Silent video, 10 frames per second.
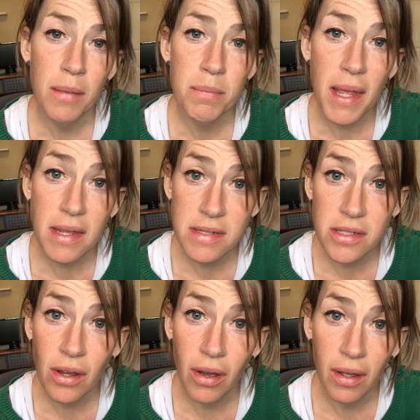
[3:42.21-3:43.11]

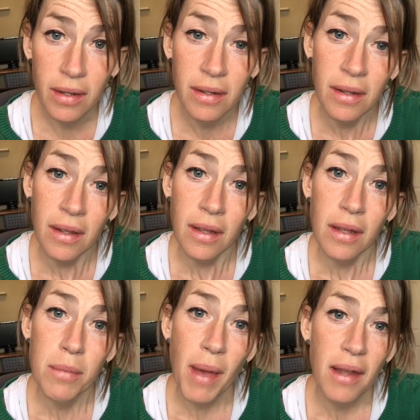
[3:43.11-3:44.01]
based on
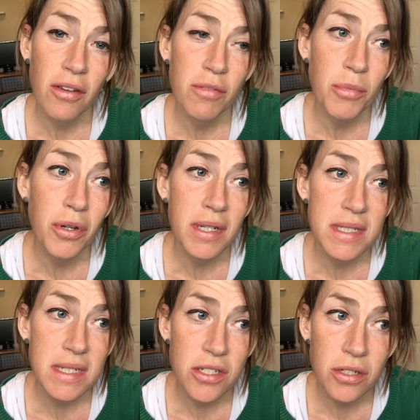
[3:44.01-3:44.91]
the Battle of
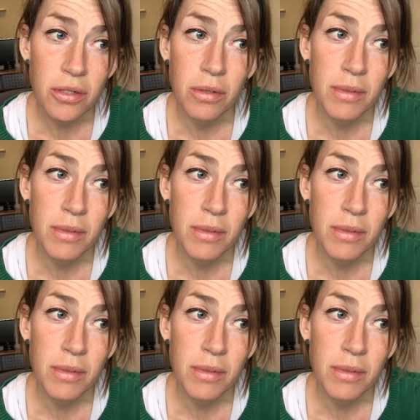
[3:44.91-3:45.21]
Mogadishu,